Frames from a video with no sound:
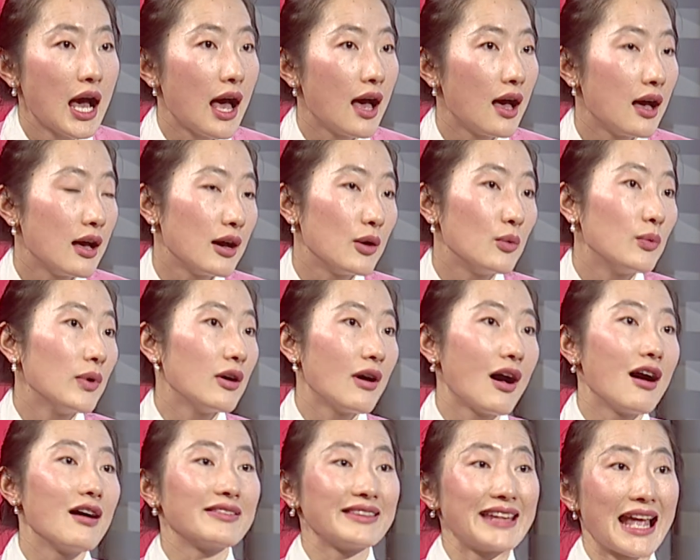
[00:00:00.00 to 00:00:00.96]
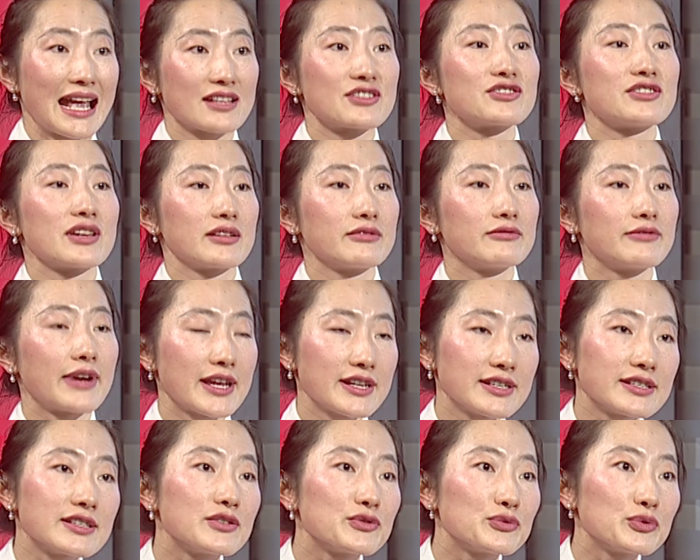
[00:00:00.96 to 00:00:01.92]
our next
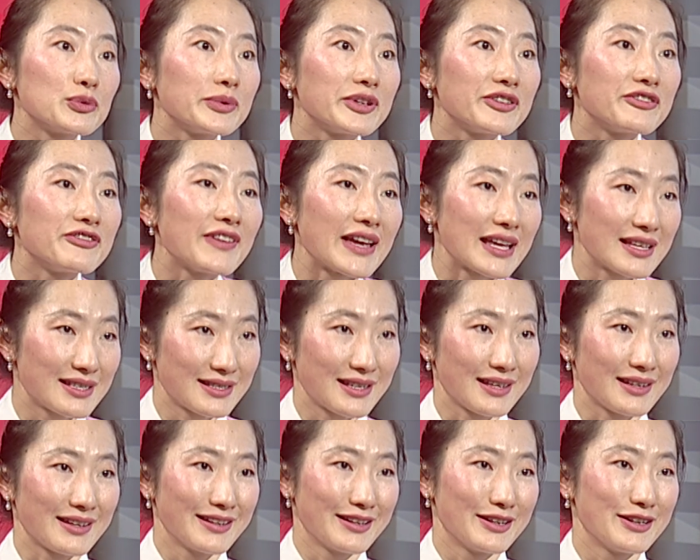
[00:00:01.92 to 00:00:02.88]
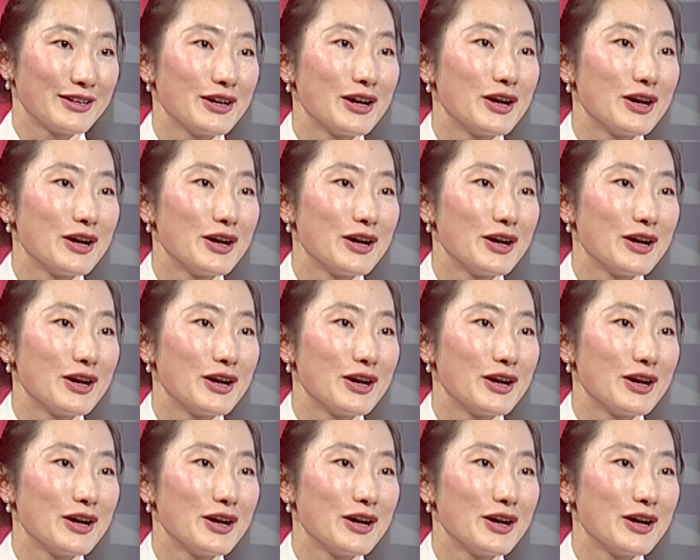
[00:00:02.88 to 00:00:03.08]
generations will be facing